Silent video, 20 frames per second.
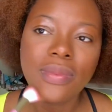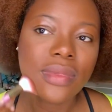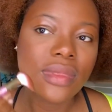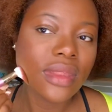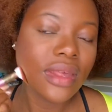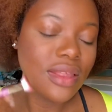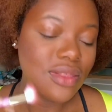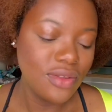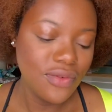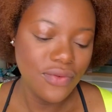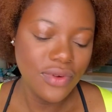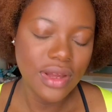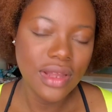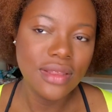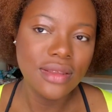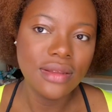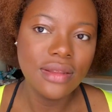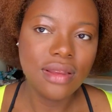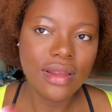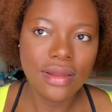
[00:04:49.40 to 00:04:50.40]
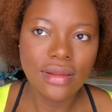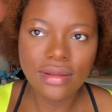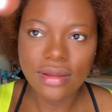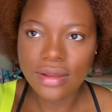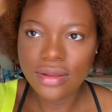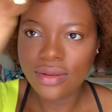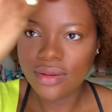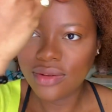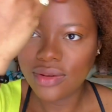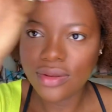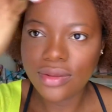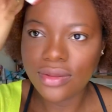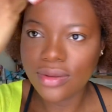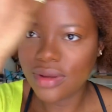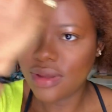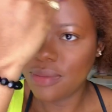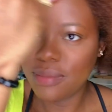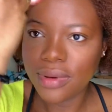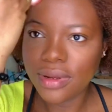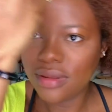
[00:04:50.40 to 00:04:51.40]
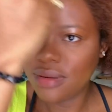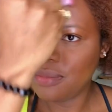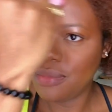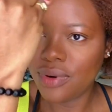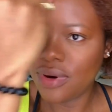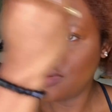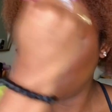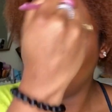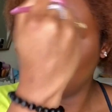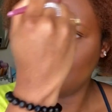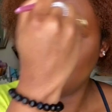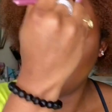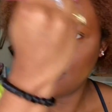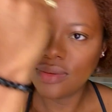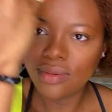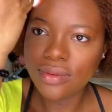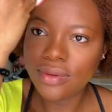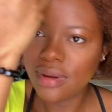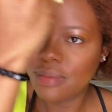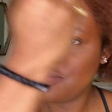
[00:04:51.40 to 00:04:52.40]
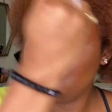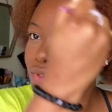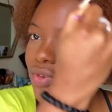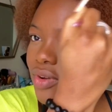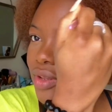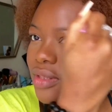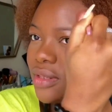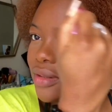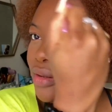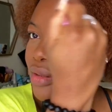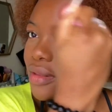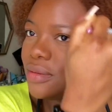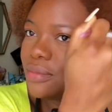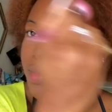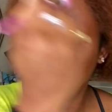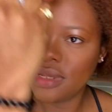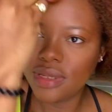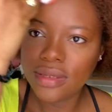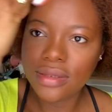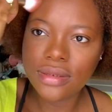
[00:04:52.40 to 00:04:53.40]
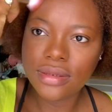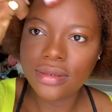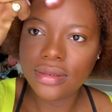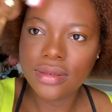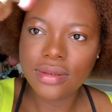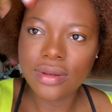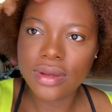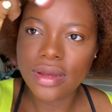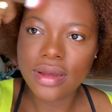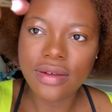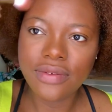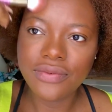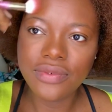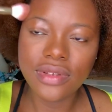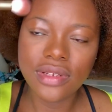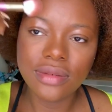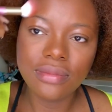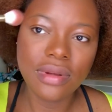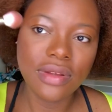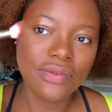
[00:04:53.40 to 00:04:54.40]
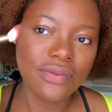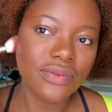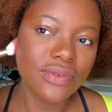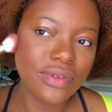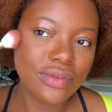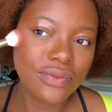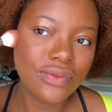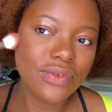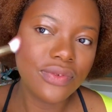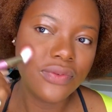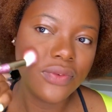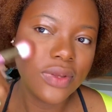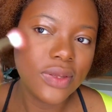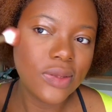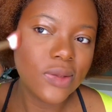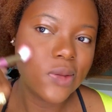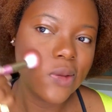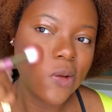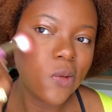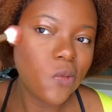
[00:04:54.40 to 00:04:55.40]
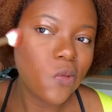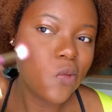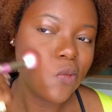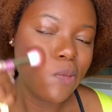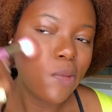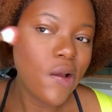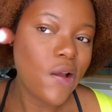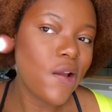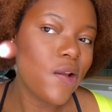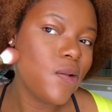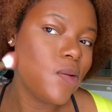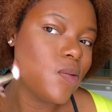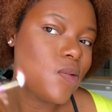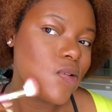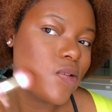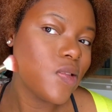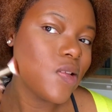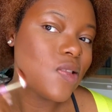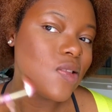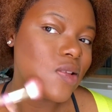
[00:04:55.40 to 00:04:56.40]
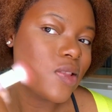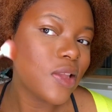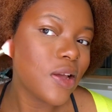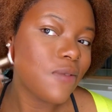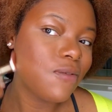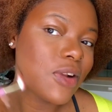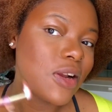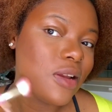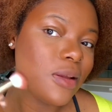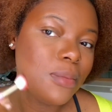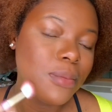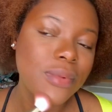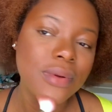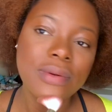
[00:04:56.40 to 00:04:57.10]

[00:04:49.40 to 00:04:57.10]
Let's not forget it. Let's just talk about the brows. So I'm focusing on the base. So I can't finish my full face. So I'll do my eye look in another clip.